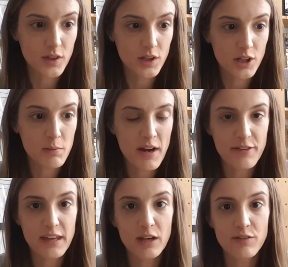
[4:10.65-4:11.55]
you might
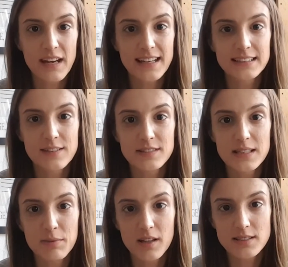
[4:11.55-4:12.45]
think of an activity
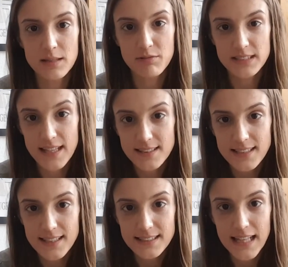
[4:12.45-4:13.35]
because it presents
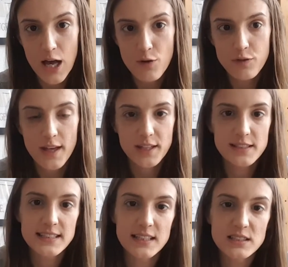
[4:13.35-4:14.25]
itself, like you
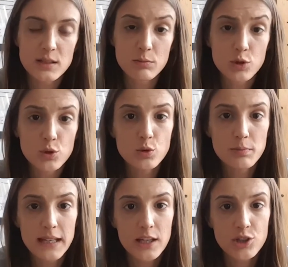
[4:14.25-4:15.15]
see some cool
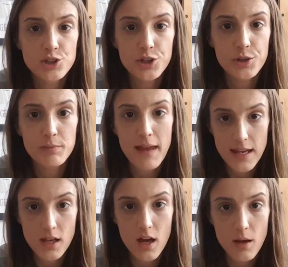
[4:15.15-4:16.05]
Pikachu
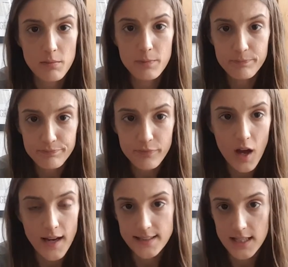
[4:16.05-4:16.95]
makeup
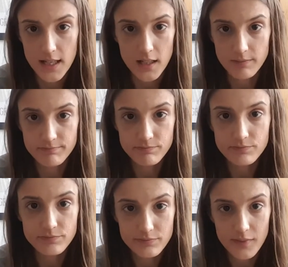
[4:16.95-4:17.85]
idea.
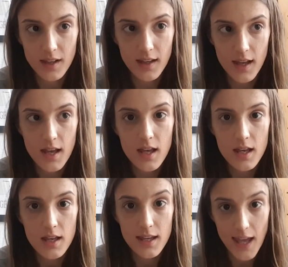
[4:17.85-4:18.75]

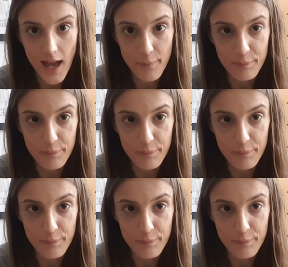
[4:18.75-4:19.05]
Yeah.